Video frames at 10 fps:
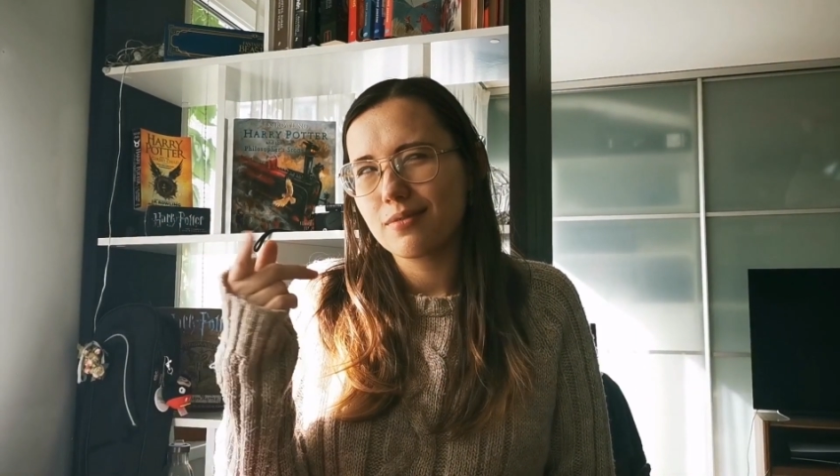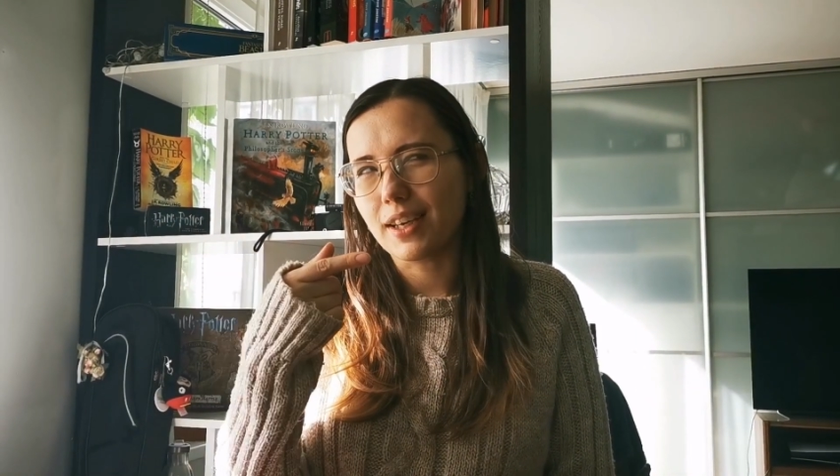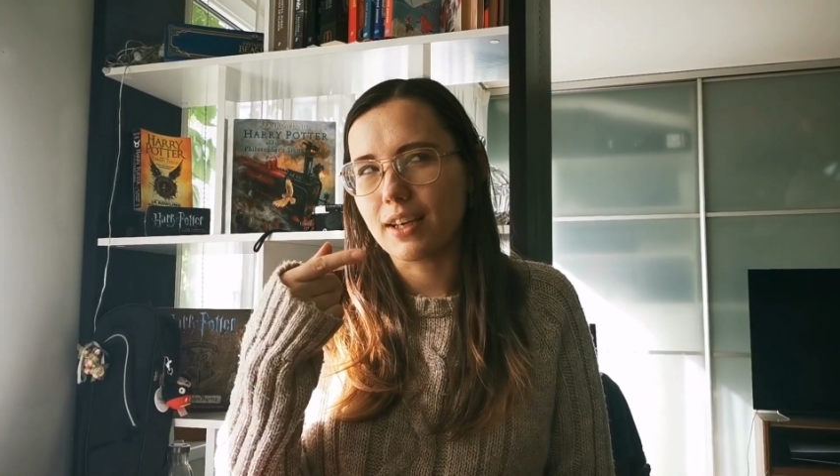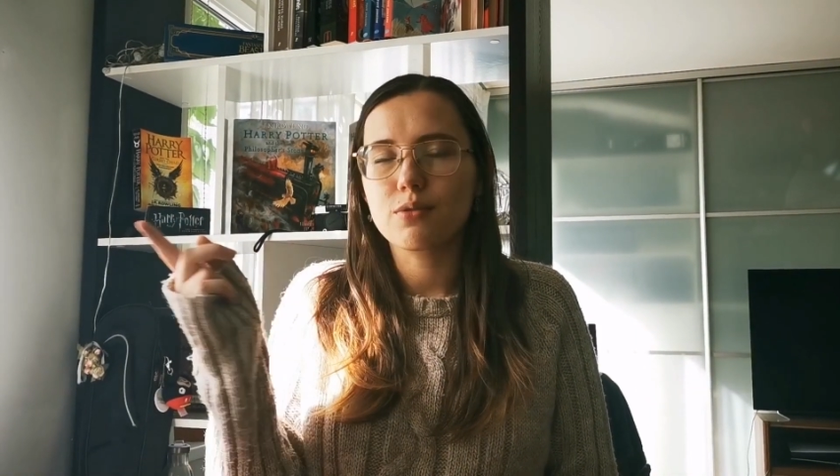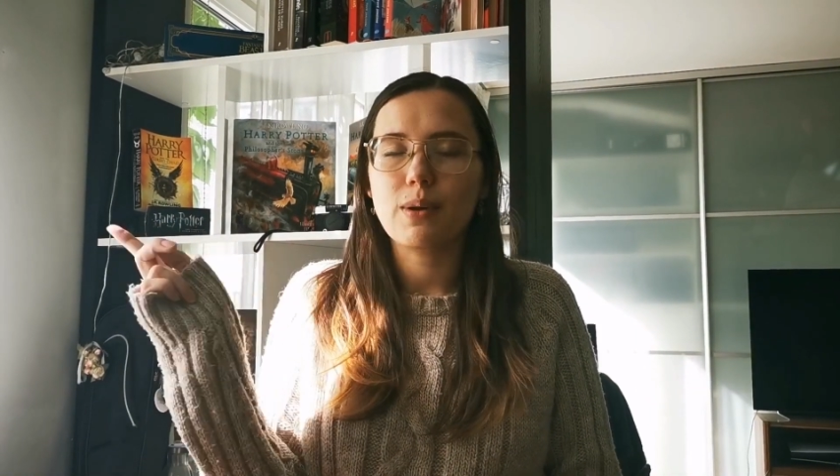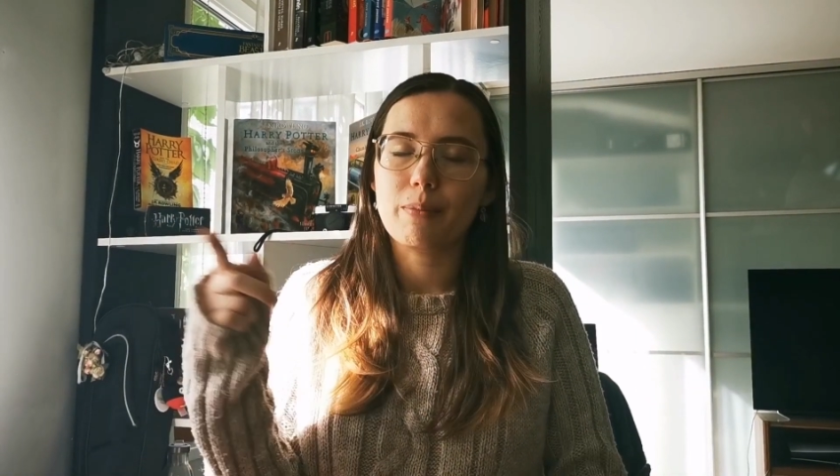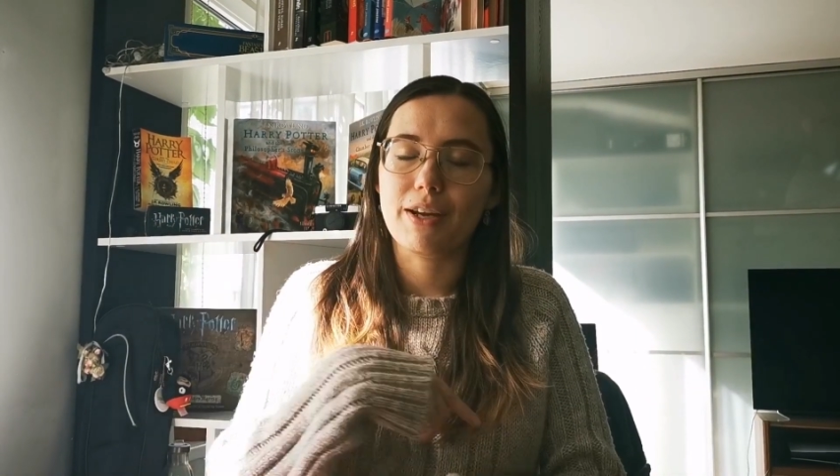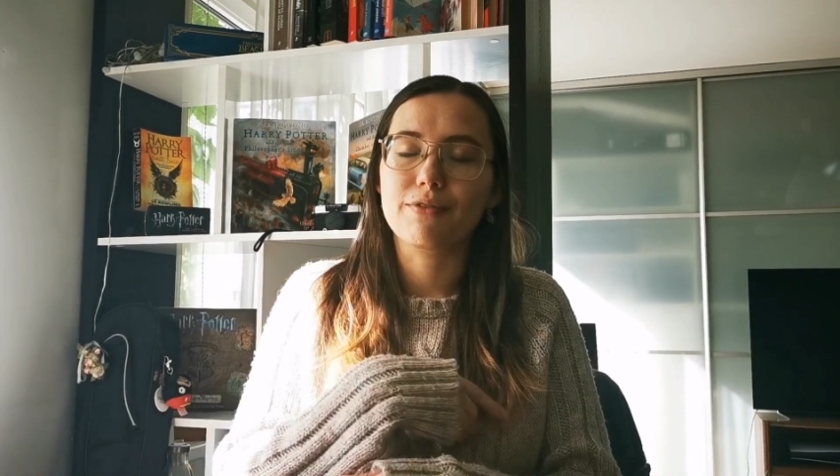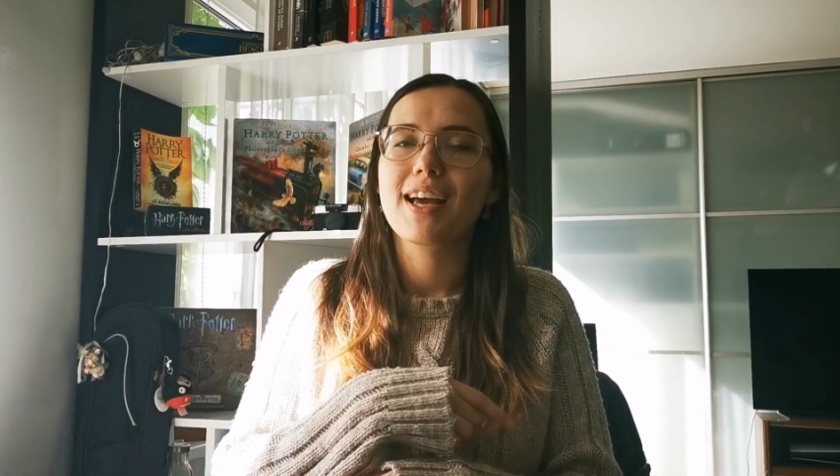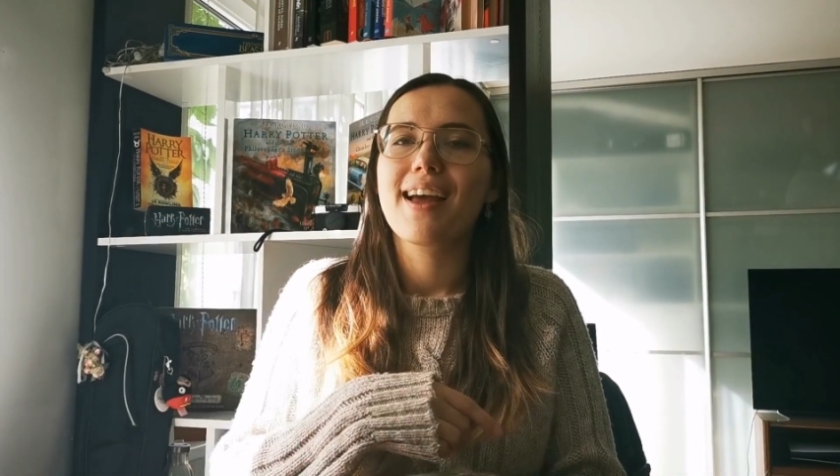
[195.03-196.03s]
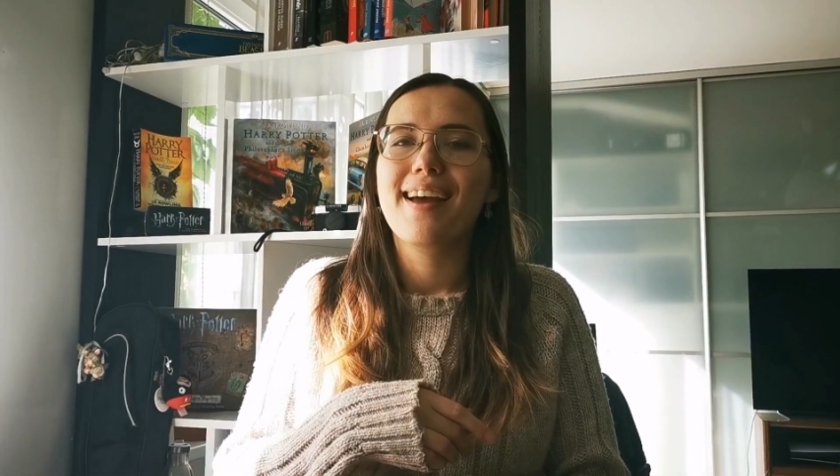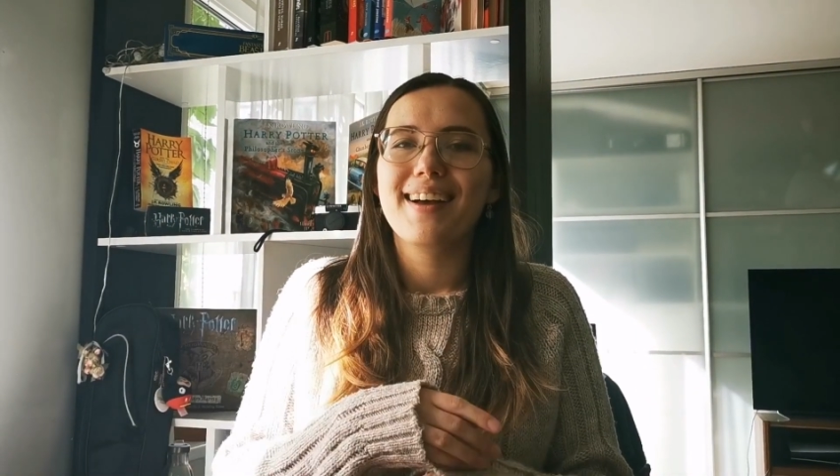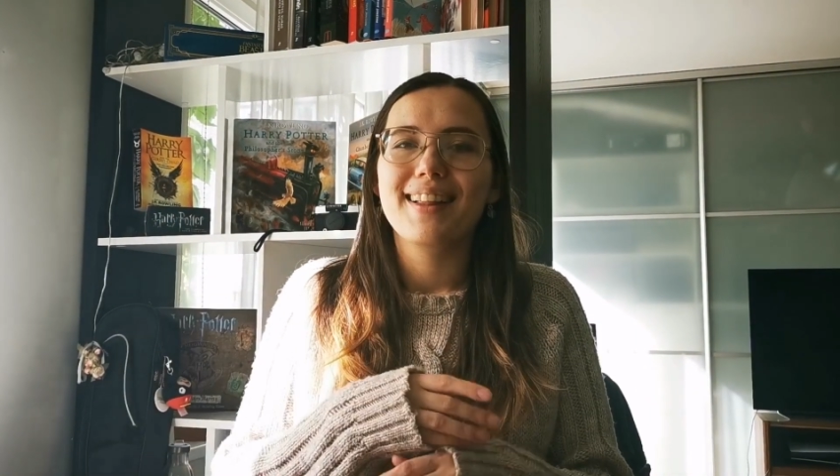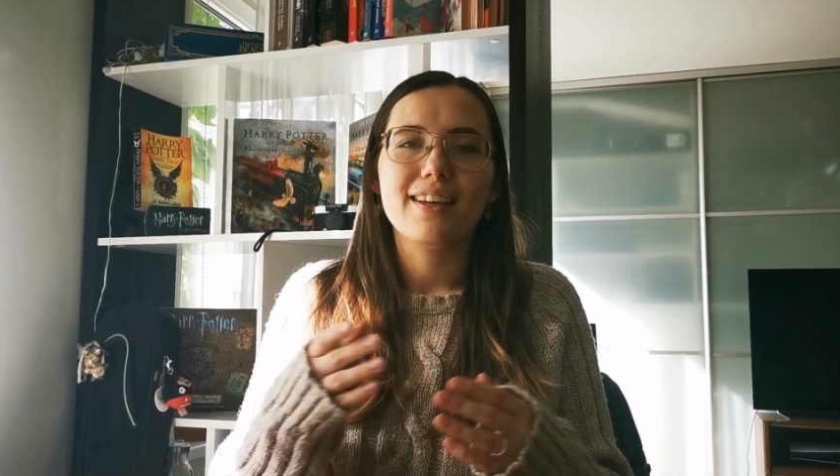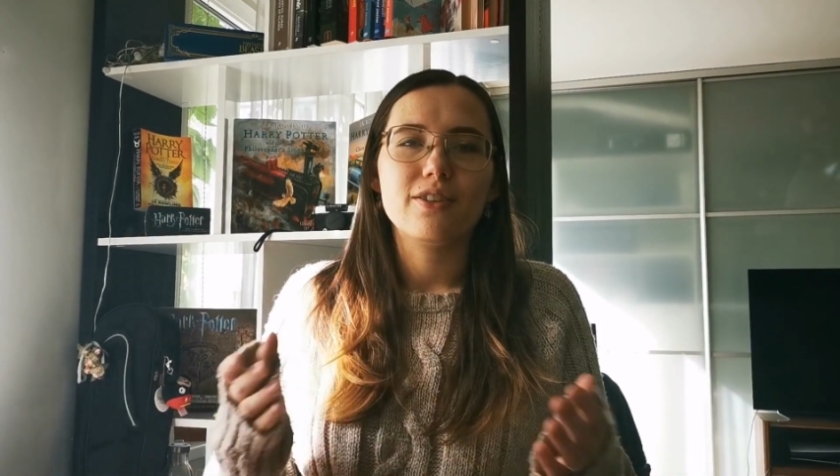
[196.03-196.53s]
Yeah, swipe left.
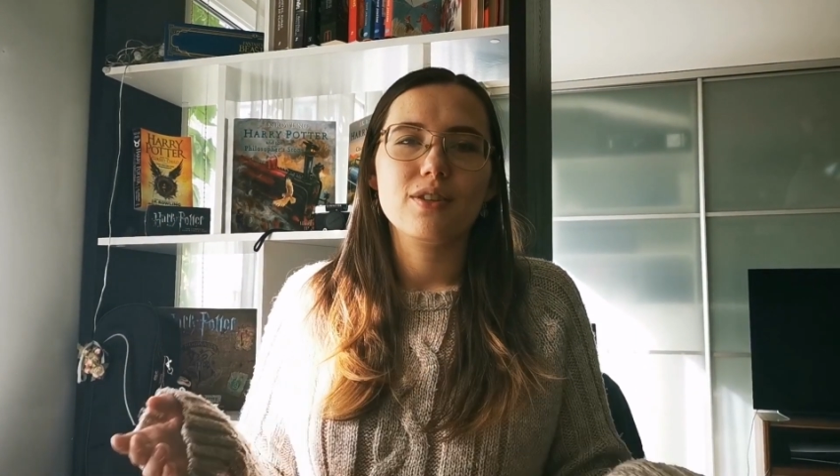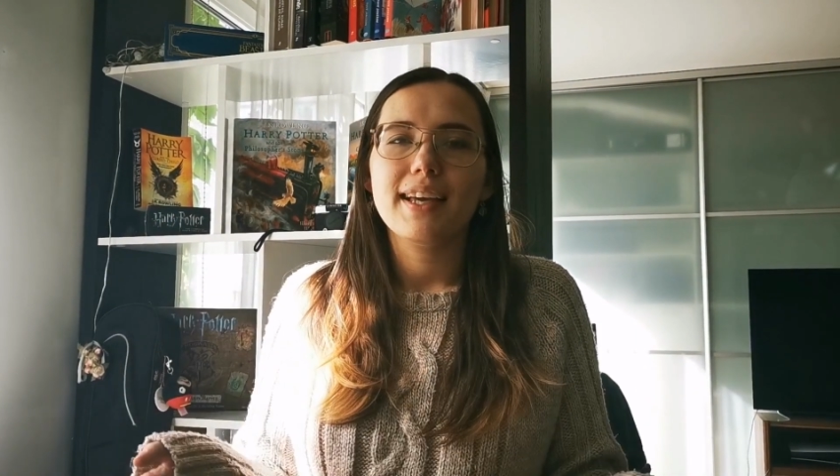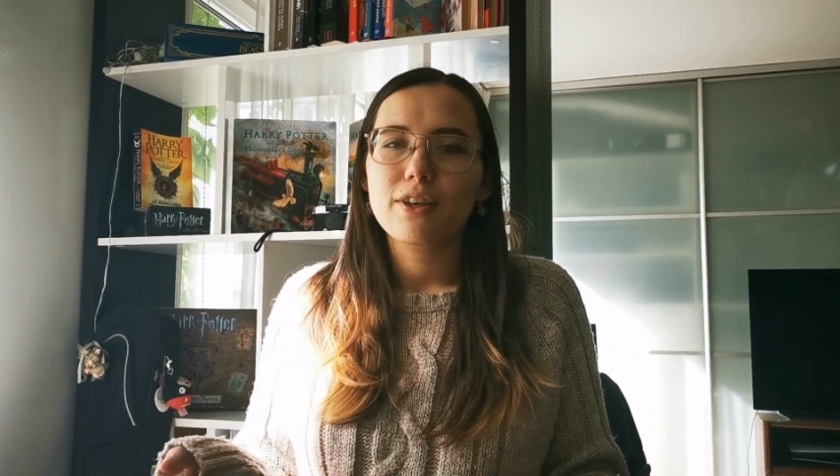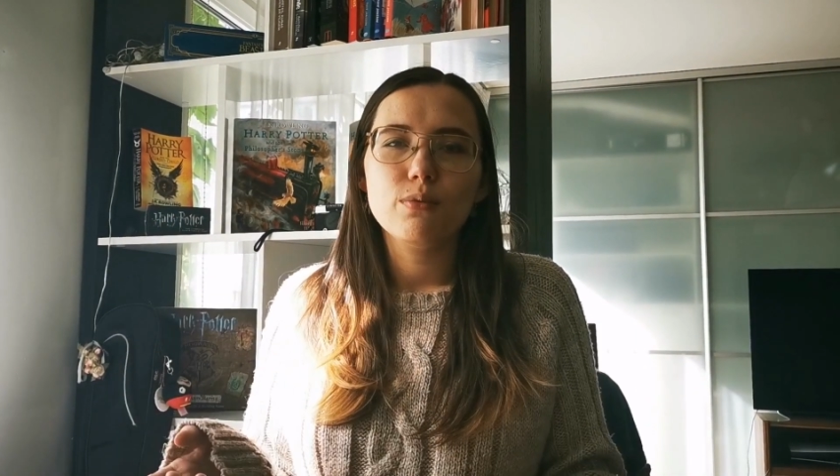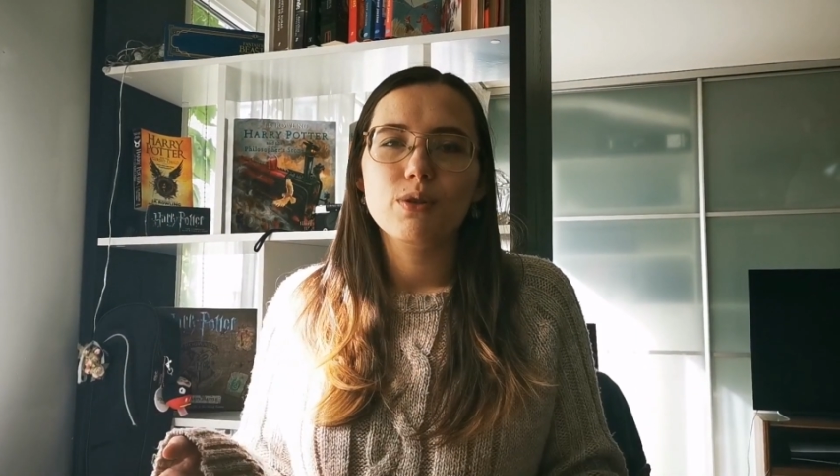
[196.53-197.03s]
Like you